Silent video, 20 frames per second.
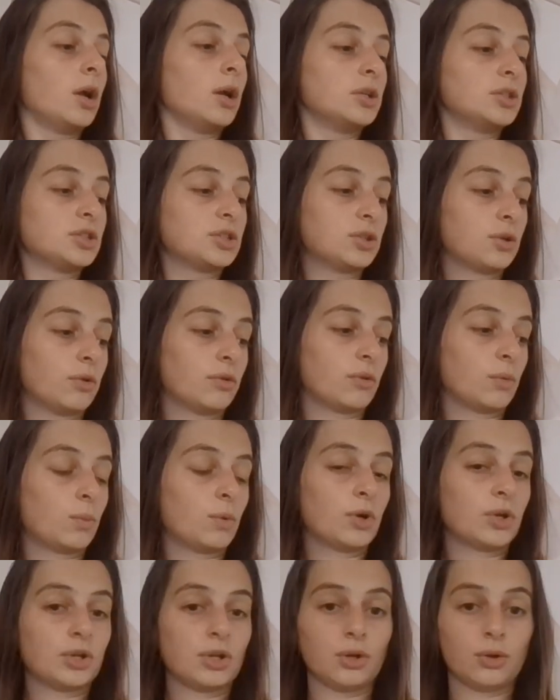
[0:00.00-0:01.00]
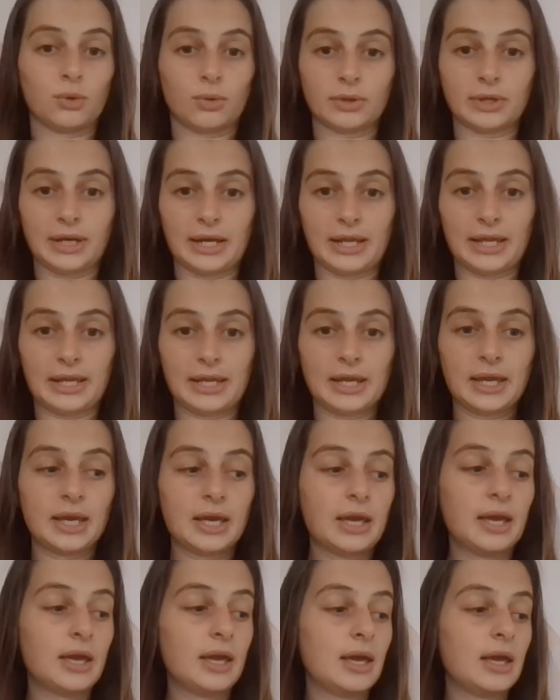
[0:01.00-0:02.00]
So the word lonely.
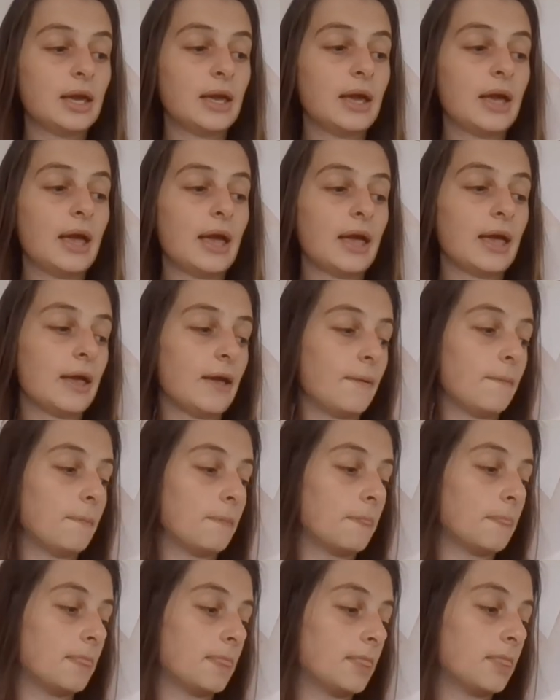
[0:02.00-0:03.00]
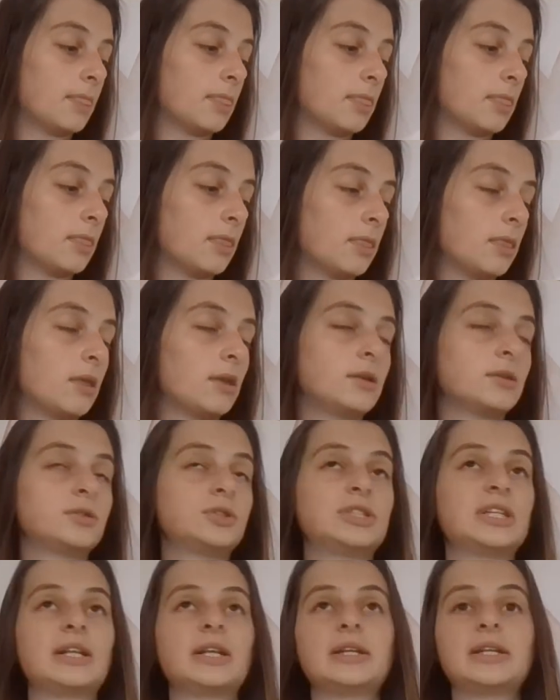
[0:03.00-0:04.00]
Dylan
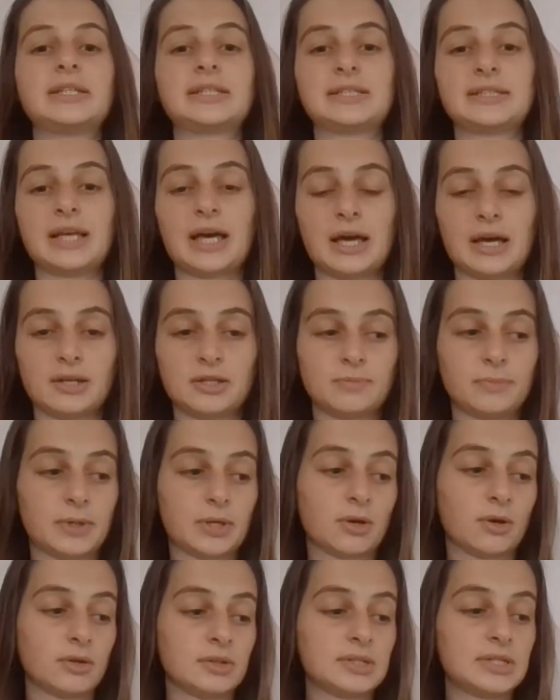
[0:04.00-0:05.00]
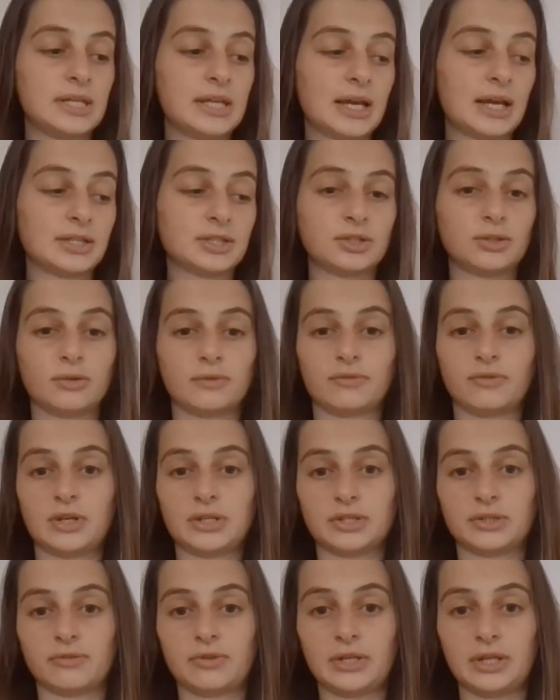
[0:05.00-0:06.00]
is sad because he has no
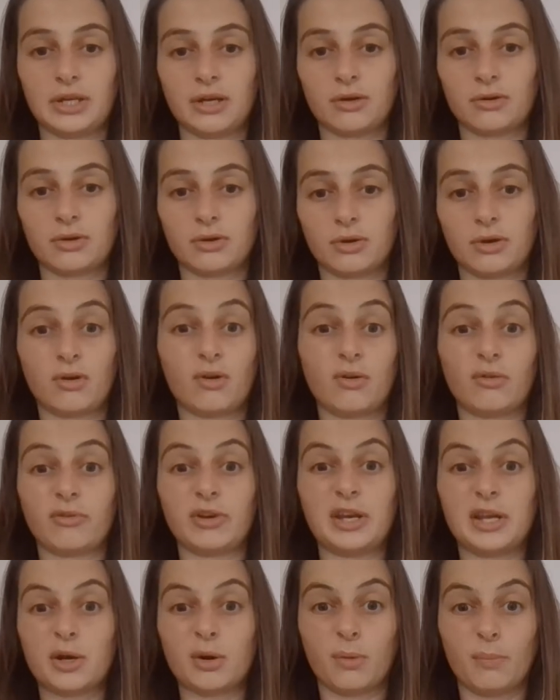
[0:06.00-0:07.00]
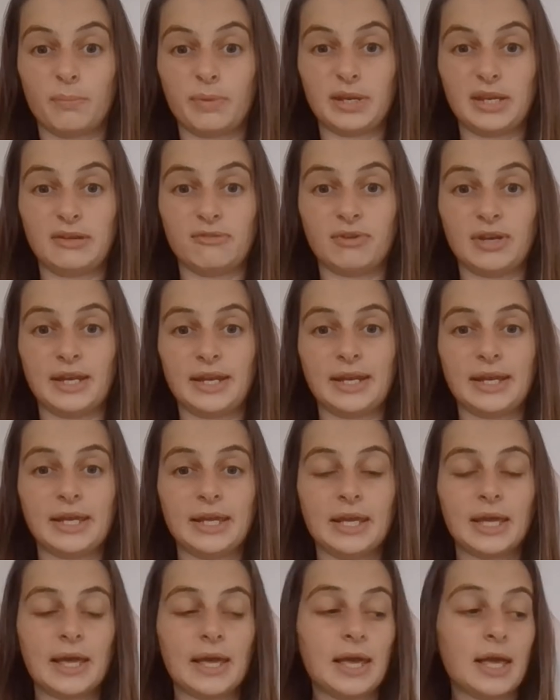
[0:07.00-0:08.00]
friends or any company really.